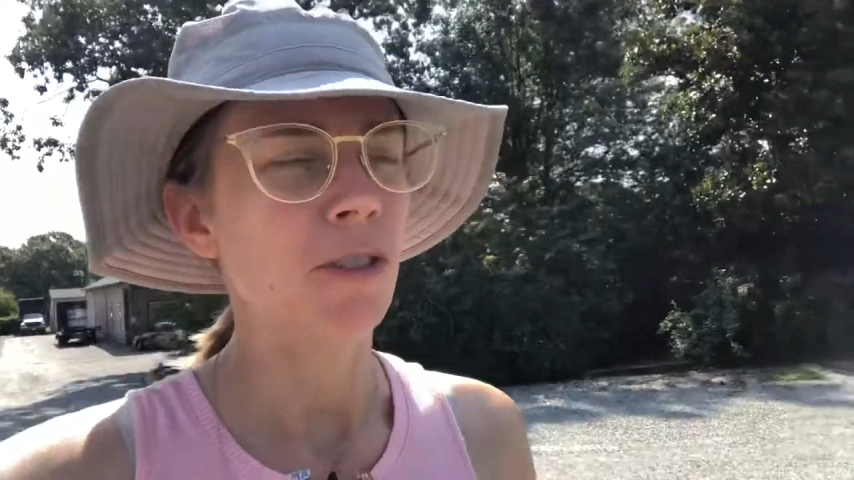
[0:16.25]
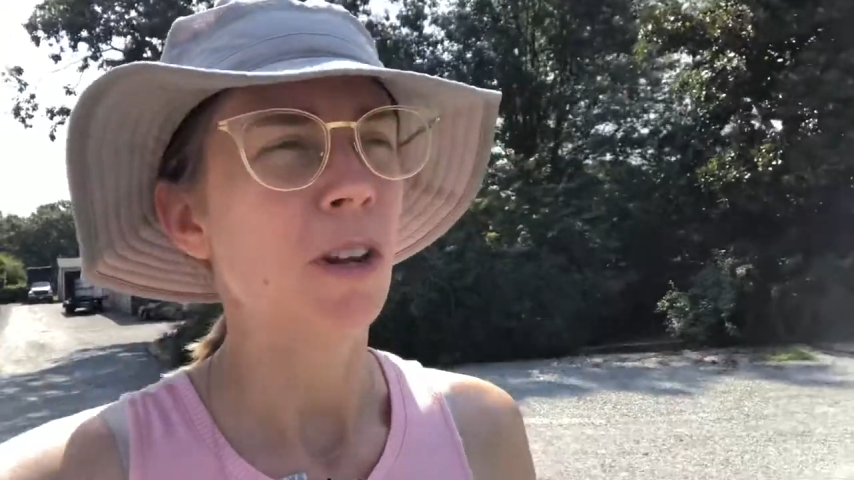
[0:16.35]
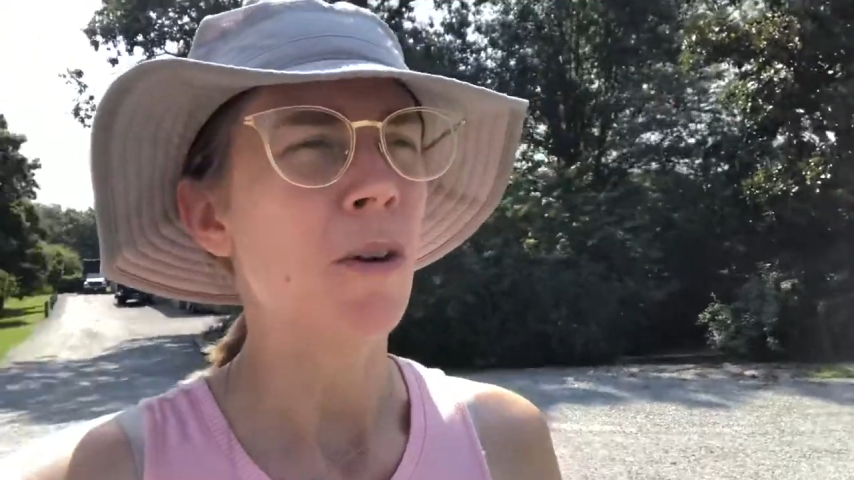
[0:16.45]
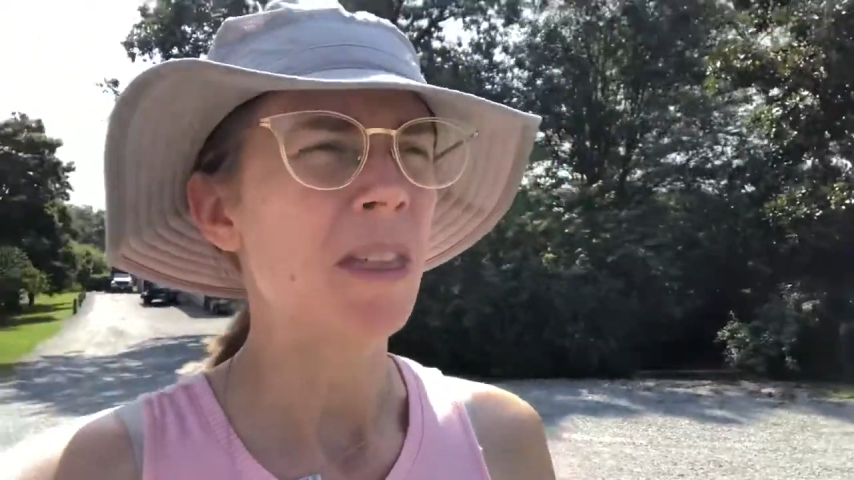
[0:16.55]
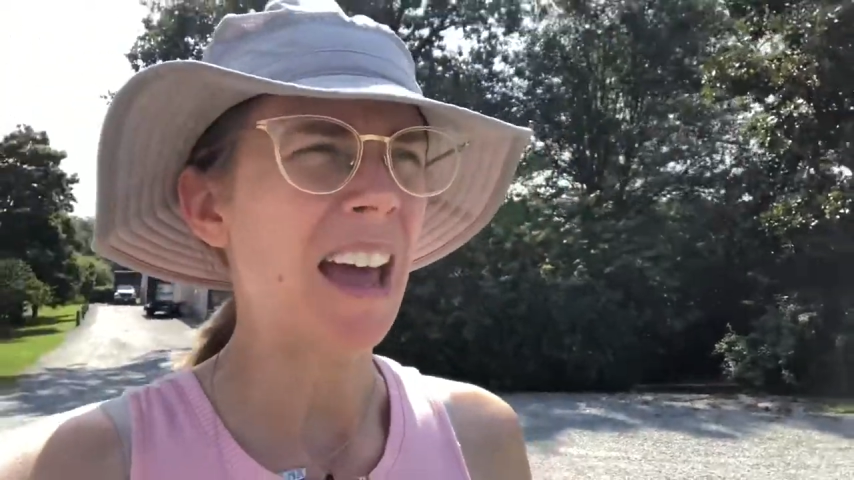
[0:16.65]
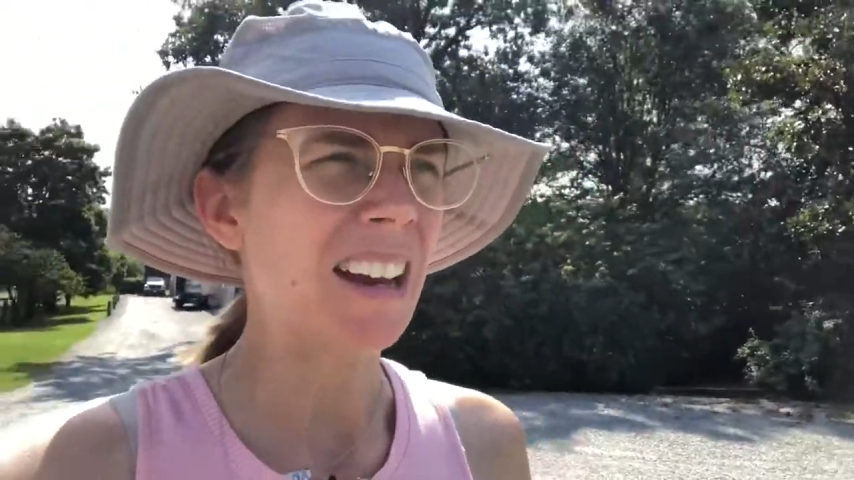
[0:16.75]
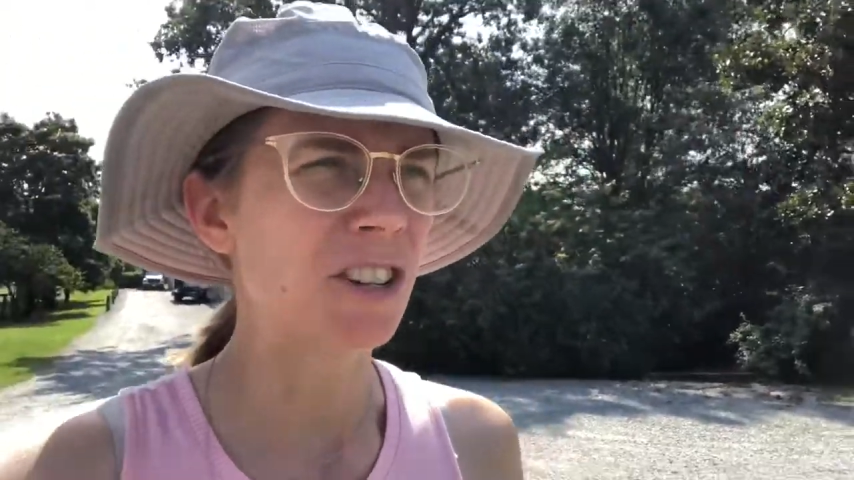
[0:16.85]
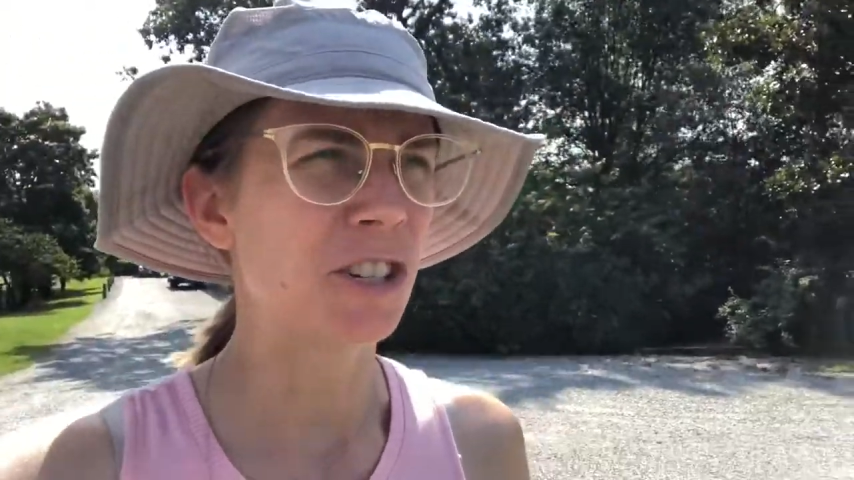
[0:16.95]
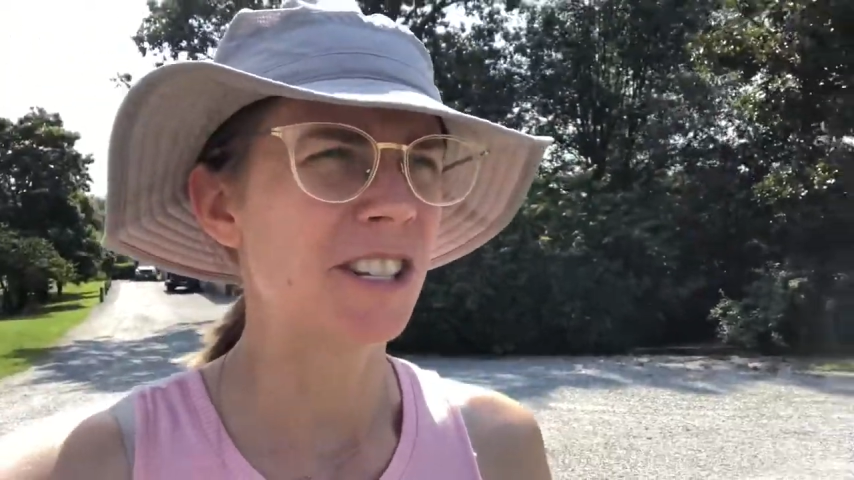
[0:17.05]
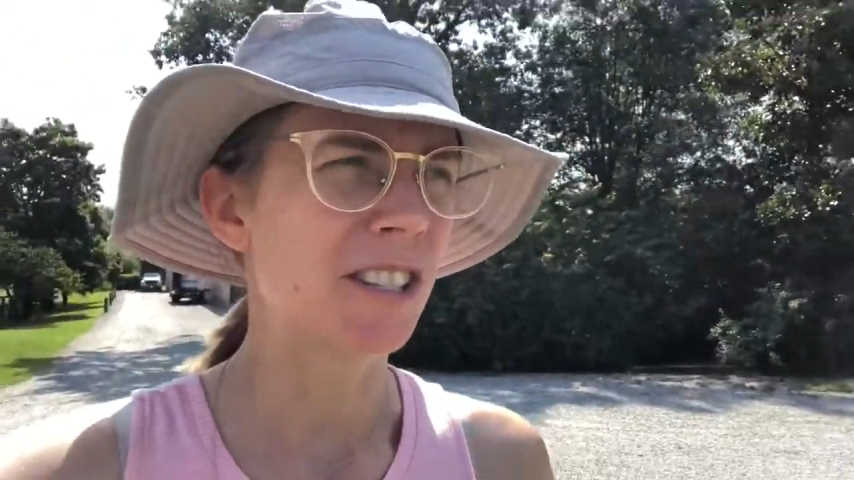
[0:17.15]
you know that
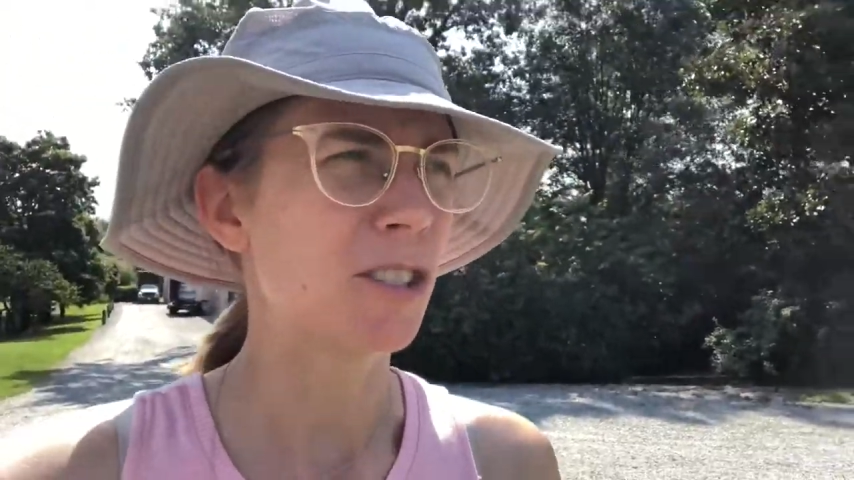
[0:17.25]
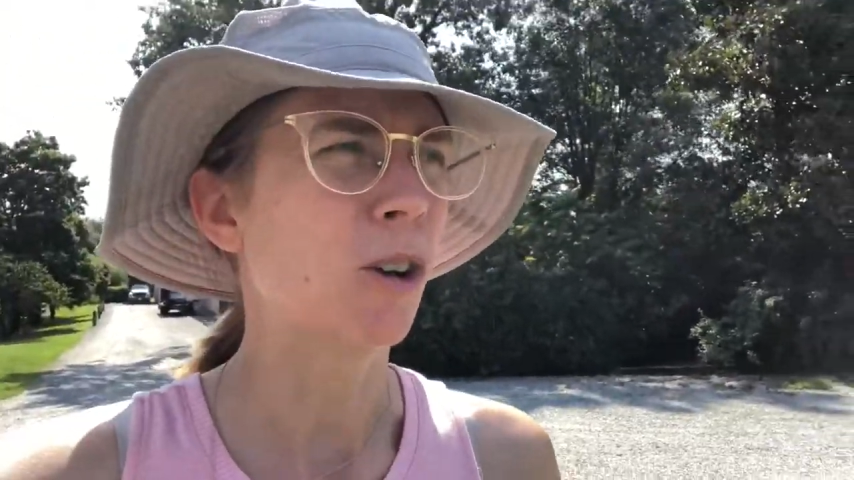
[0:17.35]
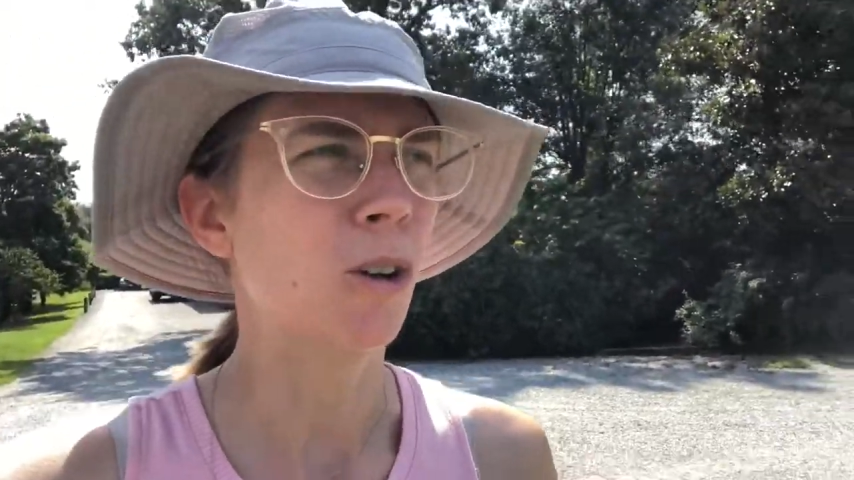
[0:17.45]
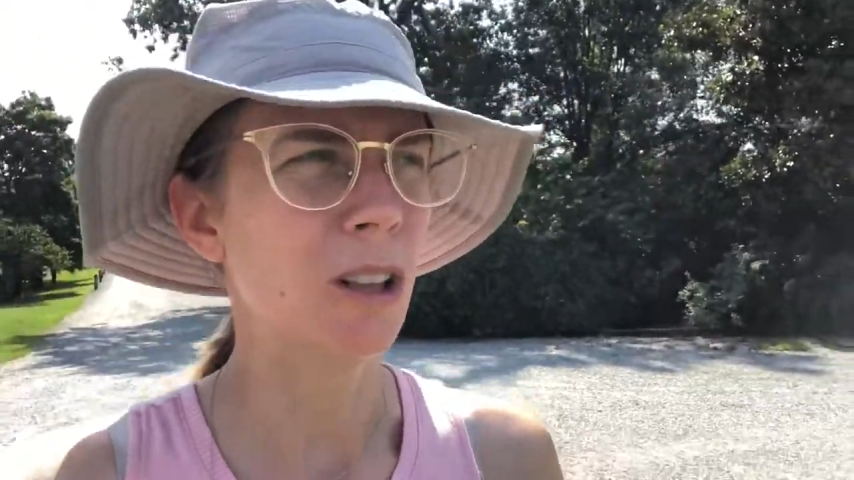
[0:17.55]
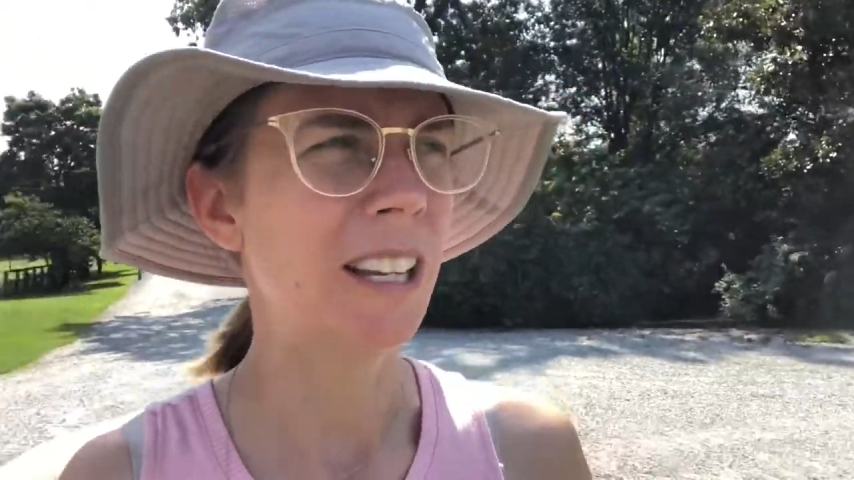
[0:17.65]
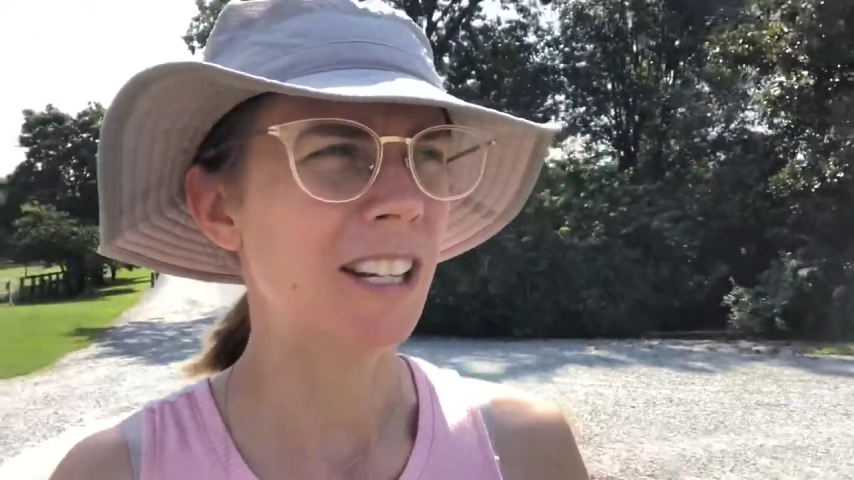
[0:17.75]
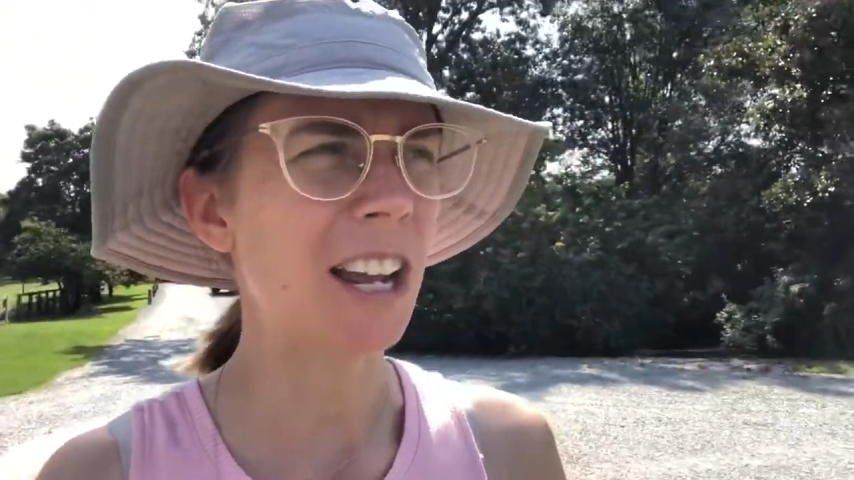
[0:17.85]
she's totally